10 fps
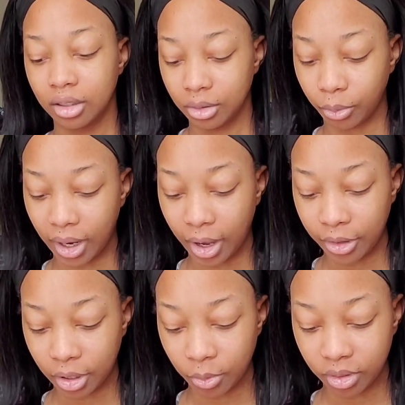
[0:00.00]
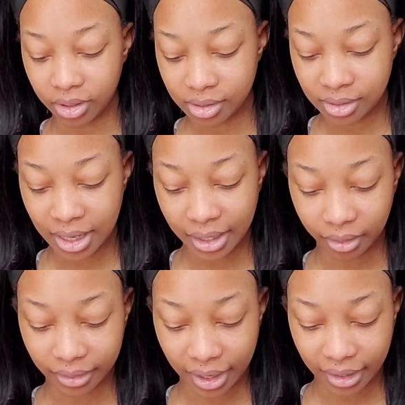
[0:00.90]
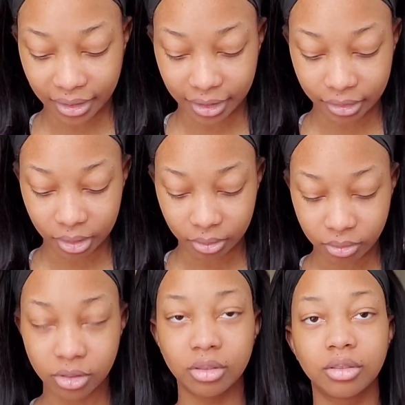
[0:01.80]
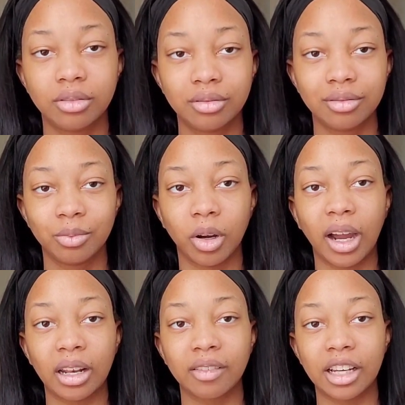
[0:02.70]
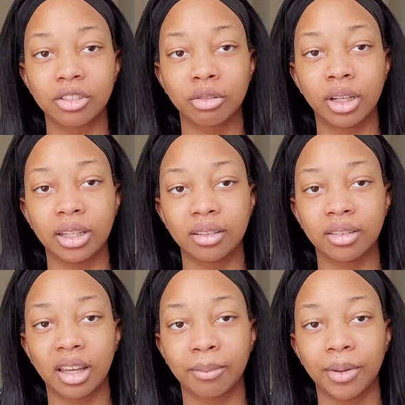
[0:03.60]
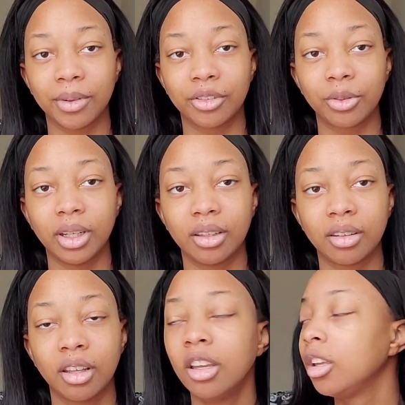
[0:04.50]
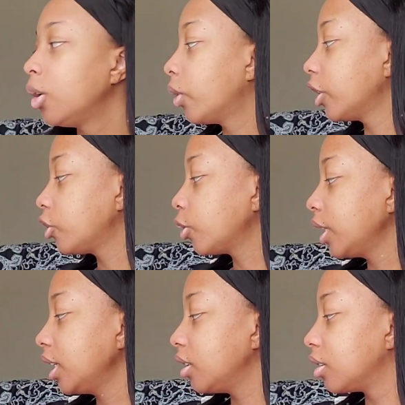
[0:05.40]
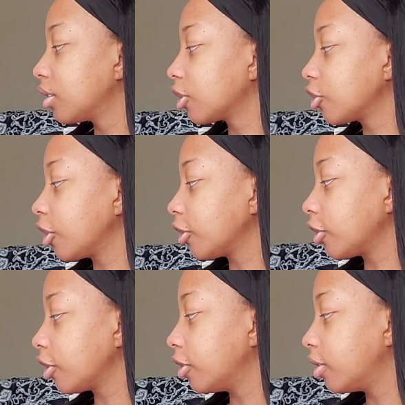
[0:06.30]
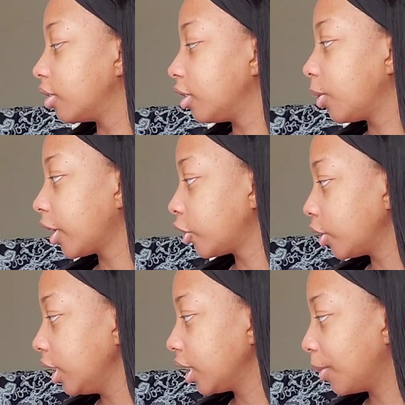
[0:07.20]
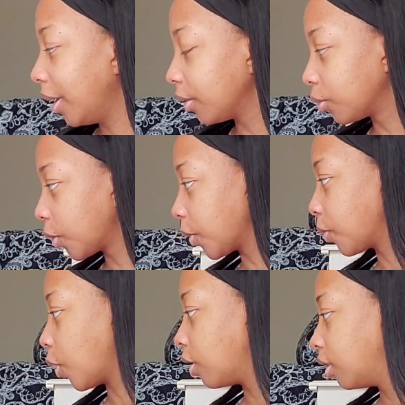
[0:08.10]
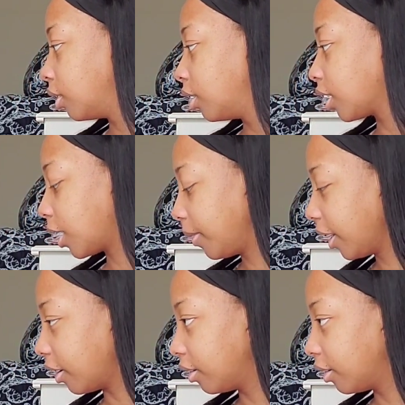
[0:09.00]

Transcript: Wow, you can really tell that we're out of that training segment with treats. You want a treat? You want a treat? Come on. Come here.